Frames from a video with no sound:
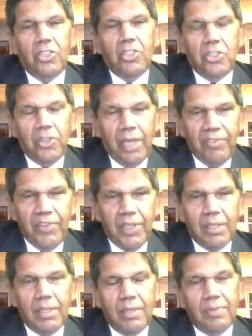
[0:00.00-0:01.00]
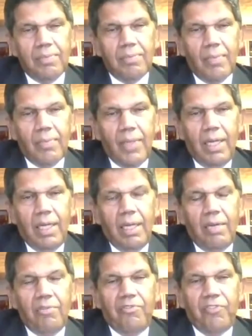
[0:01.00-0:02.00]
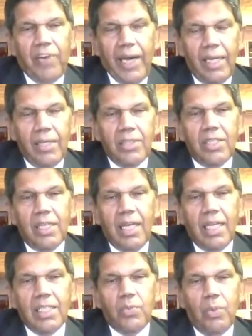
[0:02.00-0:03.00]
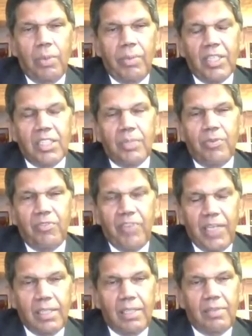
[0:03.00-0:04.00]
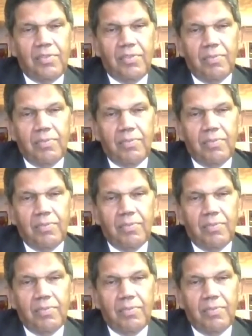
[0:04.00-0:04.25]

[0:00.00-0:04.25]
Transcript: trafficked, if violence against women is pervasive,